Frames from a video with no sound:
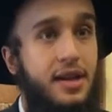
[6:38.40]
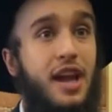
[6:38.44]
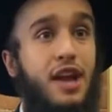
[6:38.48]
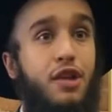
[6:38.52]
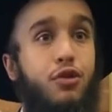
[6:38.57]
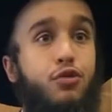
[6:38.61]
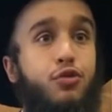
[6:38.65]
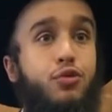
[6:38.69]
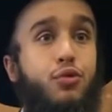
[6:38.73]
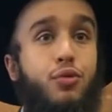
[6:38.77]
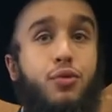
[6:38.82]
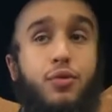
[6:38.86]

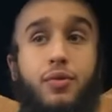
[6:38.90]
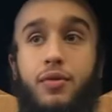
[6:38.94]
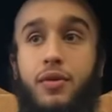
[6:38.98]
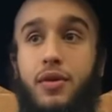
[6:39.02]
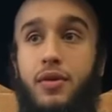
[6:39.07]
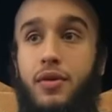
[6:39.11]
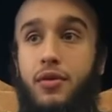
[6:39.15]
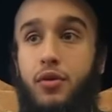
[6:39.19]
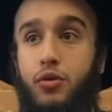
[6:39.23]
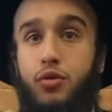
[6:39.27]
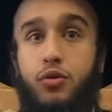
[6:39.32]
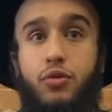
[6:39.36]
It's to
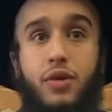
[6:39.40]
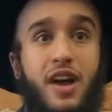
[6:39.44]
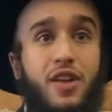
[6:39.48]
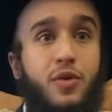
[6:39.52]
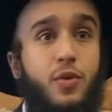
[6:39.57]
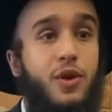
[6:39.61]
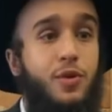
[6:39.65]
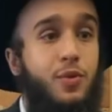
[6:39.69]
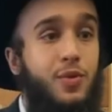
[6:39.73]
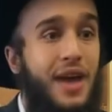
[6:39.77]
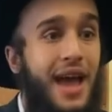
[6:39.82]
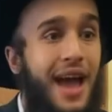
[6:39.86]
look at
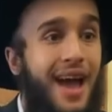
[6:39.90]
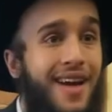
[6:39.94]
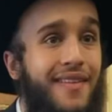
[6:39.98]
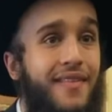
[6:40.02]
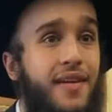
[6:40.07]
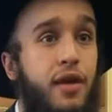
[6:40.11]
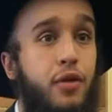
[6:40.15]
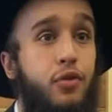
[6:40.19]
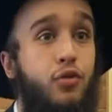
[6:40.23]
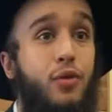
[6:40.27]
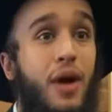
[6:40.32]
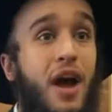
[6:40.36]
what we have
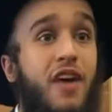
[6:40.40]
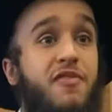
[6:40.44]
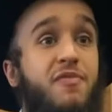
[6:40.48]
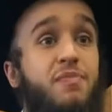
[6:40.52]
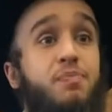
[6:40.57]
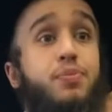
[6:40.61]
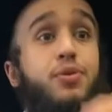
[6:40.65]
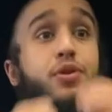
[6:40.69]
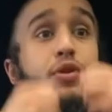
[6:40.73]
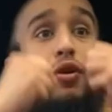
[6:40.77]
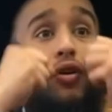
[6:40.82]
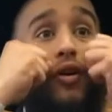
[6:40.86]
and to
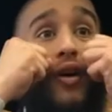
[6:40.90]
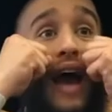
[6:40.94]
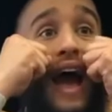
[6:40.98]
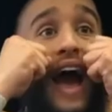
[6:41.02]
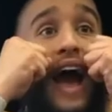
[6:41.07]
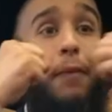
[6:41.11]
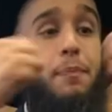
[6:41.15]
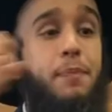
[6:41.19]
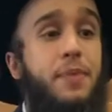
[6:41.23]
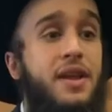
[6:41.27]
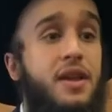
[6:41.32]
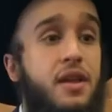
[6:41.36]
have pure
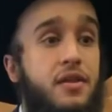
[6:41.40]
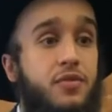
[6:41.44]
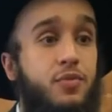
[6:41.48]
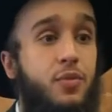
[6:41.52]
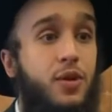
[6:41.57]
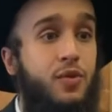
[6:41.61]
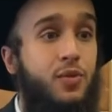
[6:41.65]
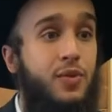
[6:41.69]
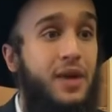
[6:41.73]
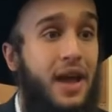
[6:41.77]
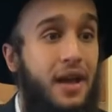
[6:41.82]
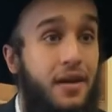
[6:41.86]
happiness from
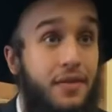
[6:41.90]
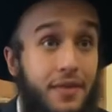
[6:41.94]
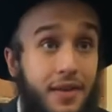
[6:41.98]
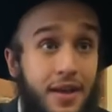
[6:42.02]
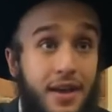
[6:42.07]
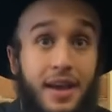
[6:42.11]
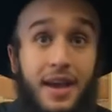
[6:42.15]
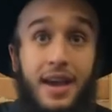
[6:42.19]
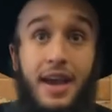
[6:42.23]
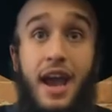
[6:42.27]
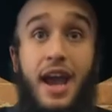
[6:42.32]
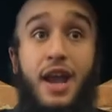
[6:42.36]
what we have.
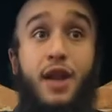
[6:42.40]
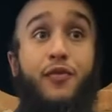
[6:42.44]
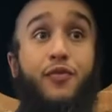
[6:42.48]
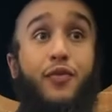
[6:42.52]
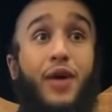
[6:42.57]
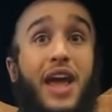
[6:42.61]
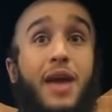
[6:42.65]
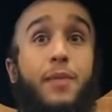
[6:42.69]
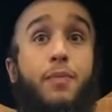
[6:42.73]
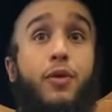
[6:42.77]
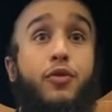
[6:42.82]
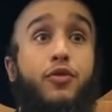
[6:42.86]
And if
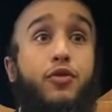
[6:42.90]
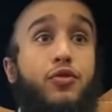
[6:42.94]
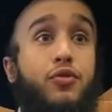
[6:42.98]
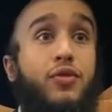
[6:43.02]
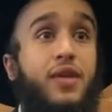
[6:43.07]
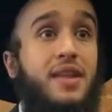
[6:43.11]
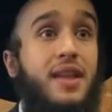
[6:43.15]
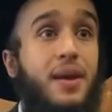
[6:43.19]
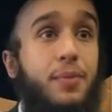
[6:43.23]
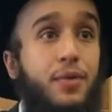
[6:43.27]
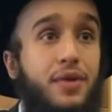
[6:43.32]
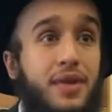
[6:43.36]
we're able to do
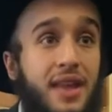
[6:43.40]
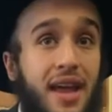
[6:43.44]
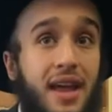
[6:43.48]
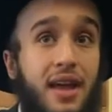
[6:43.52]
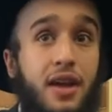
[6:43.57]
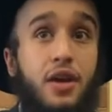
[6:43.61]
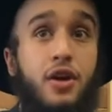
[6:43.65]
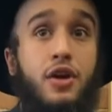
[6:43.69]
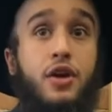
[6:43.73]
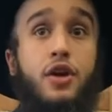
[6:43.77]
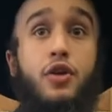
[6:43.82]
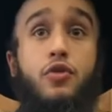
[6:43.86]
that, Abotai,
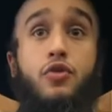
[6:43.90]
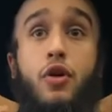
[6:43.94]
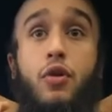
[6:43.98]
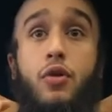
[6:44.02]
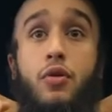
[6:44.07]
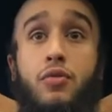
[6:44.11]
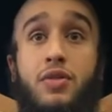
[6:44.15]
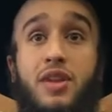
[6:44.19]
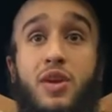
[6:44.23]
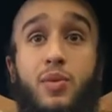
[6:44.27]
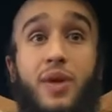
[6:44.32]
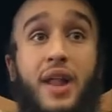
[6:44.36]
not
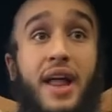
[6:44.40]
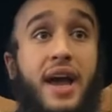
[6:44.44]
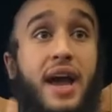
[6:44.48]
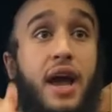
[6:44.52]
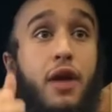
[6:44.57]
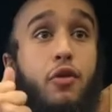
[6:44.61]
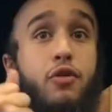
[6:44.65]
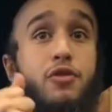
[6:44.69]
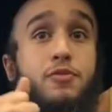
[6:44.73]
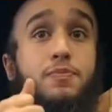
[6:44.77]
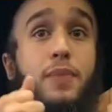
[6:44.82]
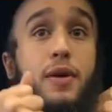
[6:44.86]
only will
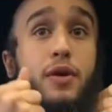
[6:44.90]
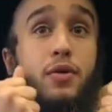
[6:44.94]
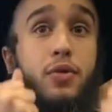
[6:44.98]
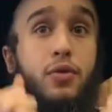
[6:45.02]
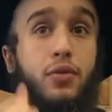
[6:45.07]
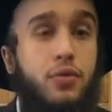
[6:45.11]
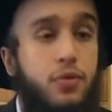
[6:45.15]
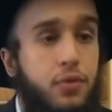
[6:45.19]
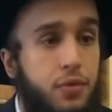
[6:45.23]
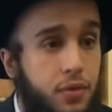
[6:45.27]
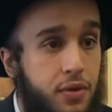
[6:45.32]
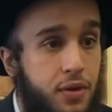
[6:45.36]
HaKadosh Baruch
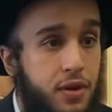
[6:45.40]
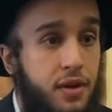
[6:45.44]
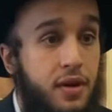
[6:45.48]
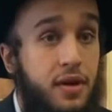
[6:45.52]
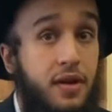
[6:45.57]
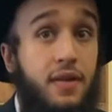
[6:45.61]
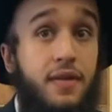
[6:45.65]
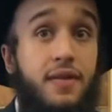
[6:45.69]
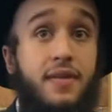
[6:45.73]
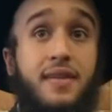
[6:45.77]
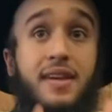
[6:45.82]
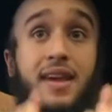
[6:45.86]
Hu
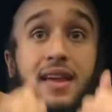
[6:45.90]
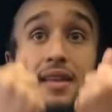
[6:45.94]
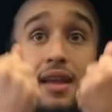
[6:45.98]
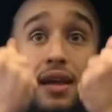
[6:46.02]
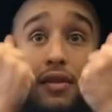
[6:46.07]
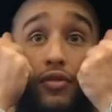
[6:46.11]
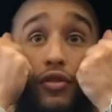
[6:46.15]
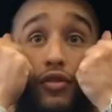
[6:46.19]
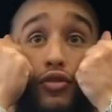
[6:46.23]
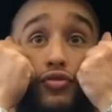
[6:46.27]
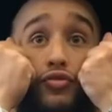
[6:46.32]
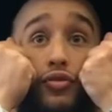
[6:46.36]
see it
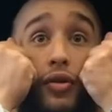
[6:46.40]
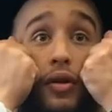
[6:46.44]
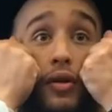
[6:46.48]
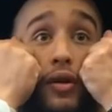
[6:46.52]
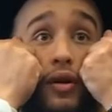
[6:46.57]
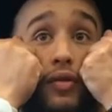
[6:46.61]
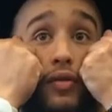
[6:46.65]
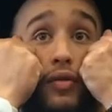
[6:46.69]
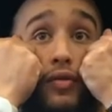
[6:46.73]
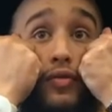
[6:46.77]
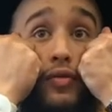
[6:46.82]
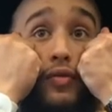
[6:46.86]
as the
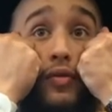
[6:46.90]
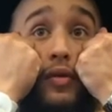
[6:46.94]
strongest